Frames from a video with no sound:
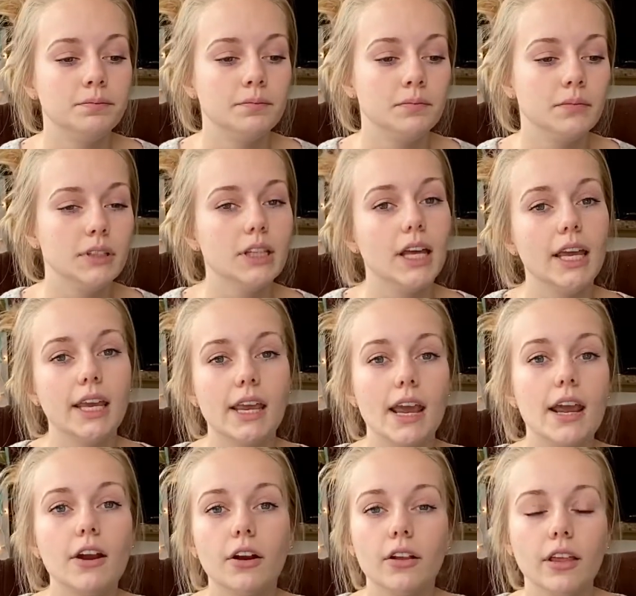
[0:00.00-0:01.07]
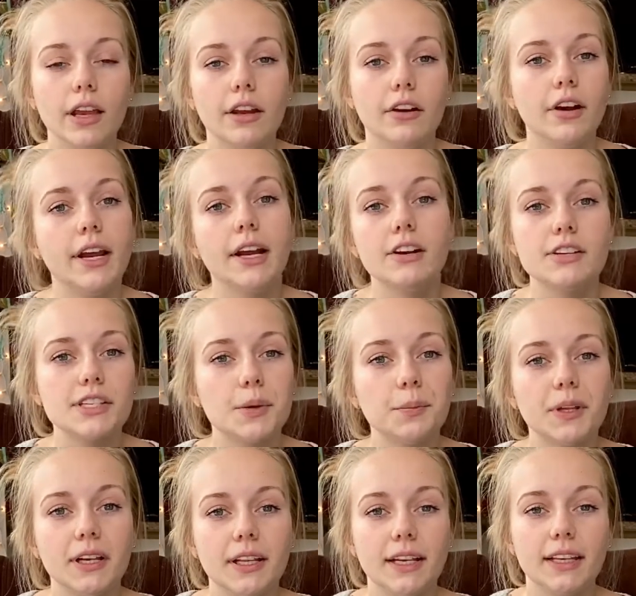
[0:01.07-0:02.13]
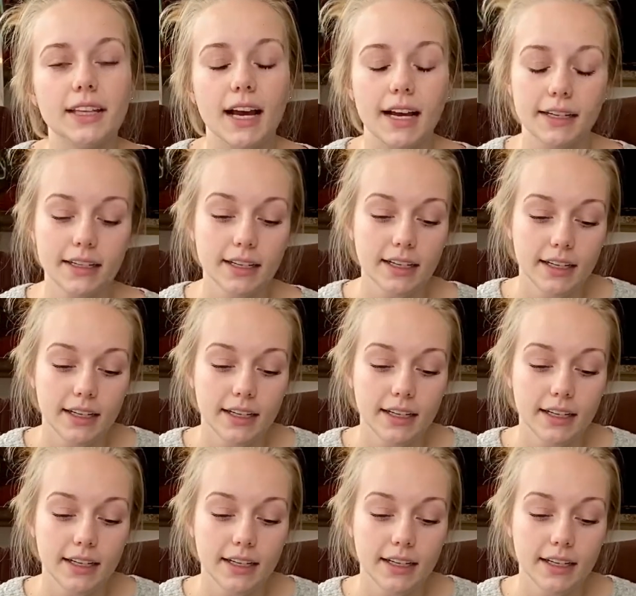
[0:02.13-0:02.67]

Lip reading: like air layering or something like that.